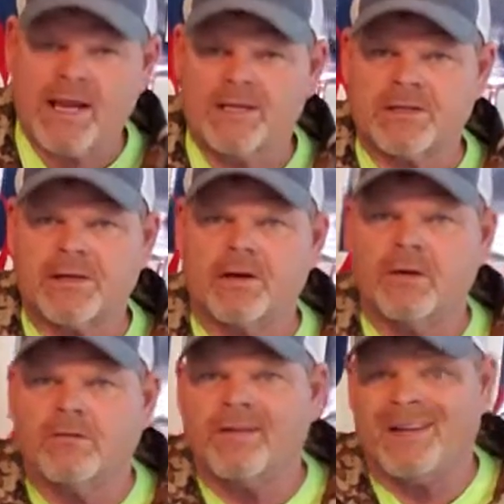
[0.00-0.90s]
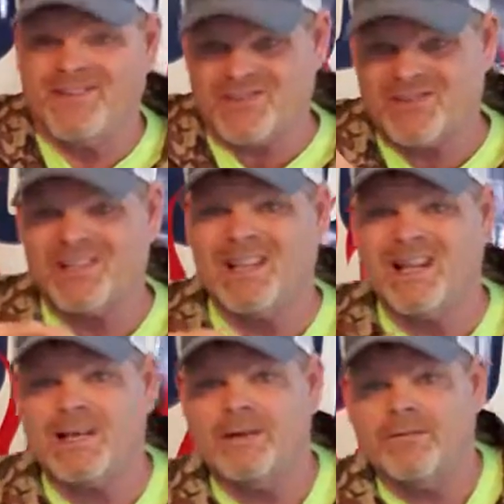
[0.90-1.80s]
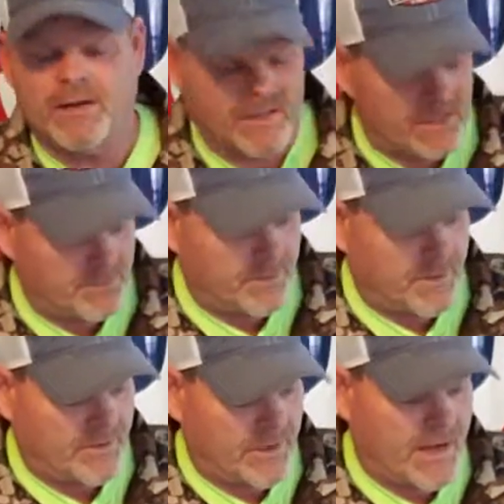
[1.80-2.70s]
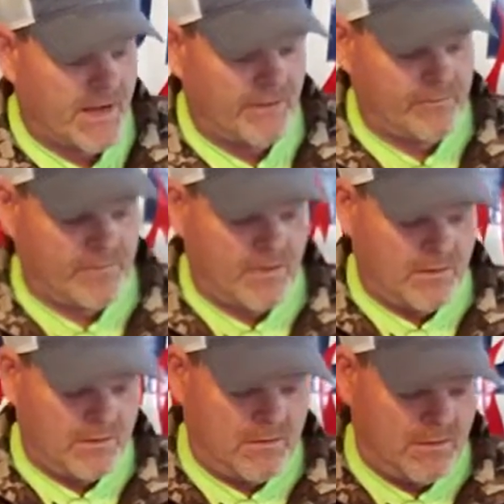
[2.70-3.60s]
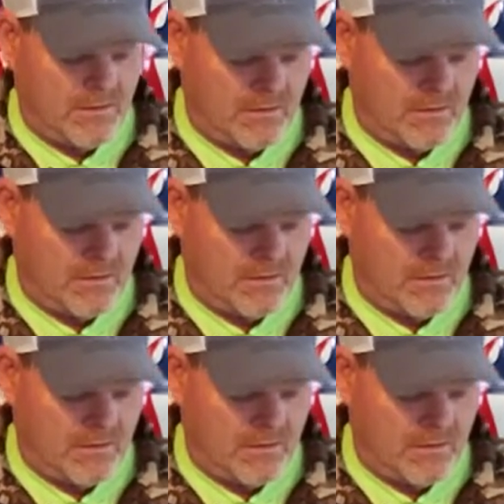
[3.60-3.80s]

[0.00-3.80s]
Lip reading: case scenario, find your sled if it gets buried. I have started